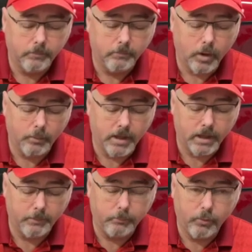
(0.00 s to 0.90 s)
On
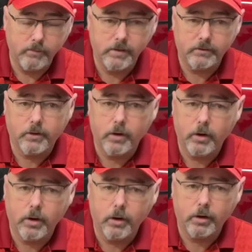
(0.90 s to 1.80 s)
my previous
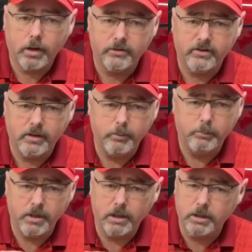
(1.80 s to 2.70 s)
car, it seemed to
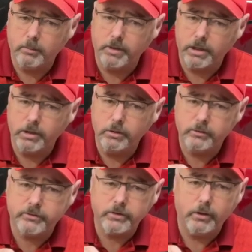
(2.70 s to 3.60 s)
be a little bit
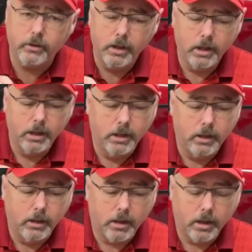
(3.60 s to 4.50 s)
loose. So
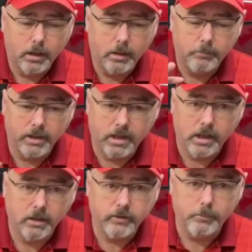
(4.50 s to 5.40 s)

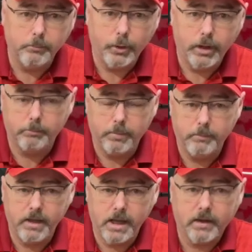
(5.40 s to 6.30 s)
because I'm putting
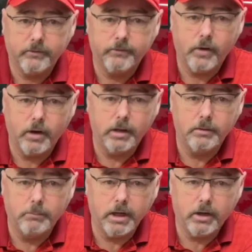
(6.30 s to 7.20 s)
PPF
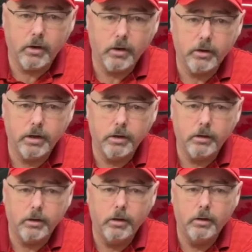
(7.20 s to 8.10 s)
on my car
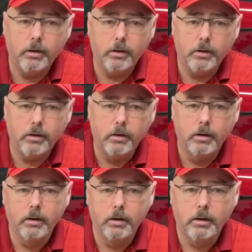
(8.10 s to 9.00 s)
here,
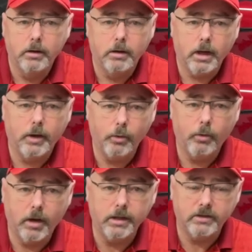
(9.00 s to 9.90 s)
I don't
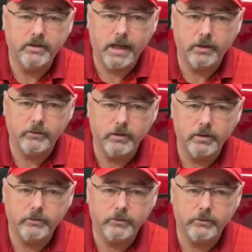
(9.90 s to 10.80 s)
want to attach
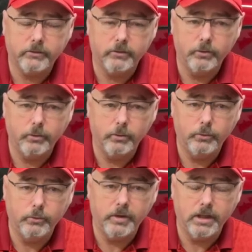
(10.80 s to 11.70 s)
this
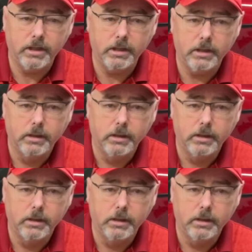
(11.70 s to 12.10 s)
to the